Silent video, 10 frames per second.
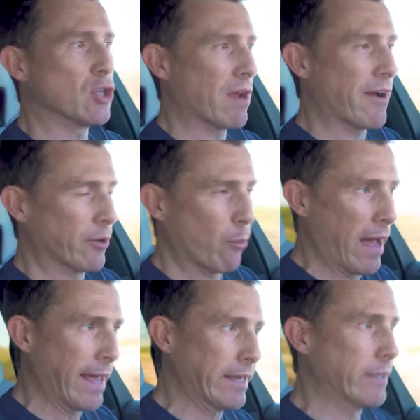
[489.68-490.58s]
too carried
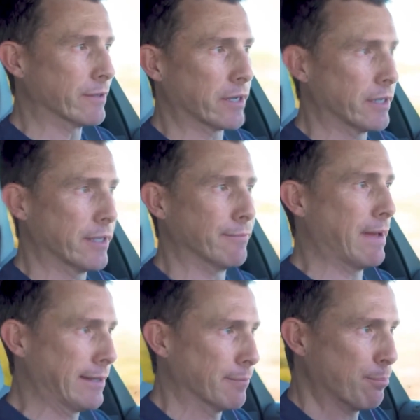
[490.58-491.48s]
away, you're going to
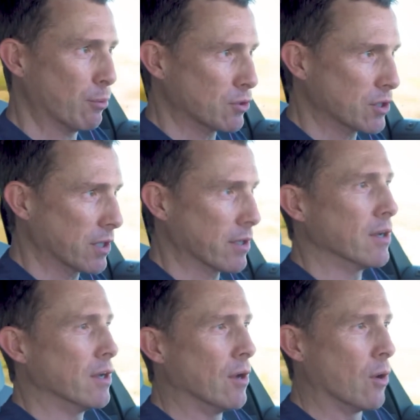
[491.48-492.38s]
end up pushing
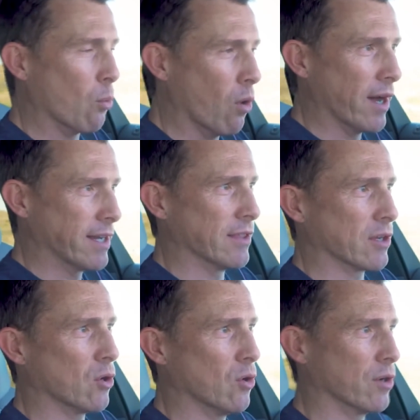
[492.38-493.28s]
wide in
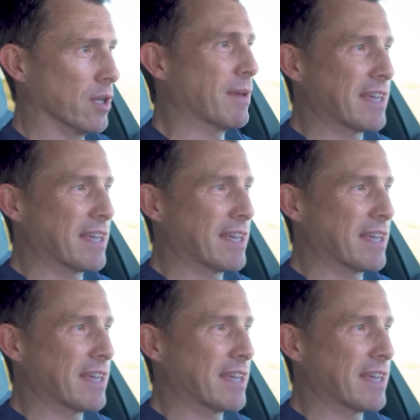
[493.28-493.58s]
the corner